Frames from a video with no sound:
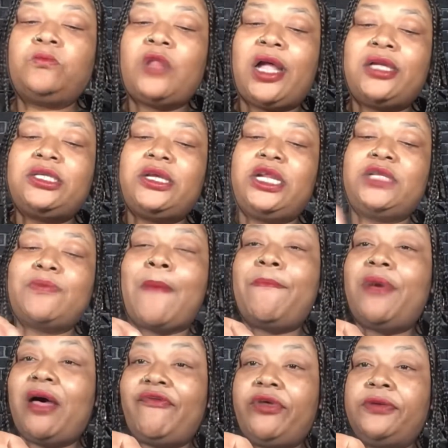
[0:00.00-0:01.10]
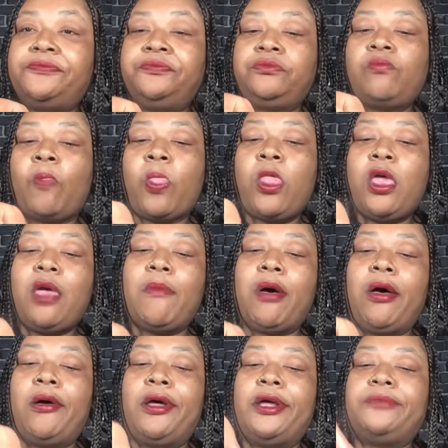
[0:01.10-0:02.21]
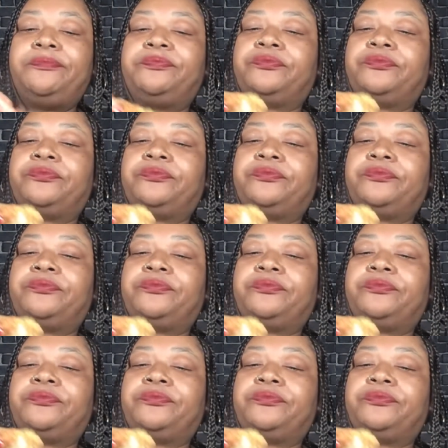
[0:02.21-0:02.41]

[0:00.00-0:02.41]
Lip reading: Like I said, that's my mother and my aunt.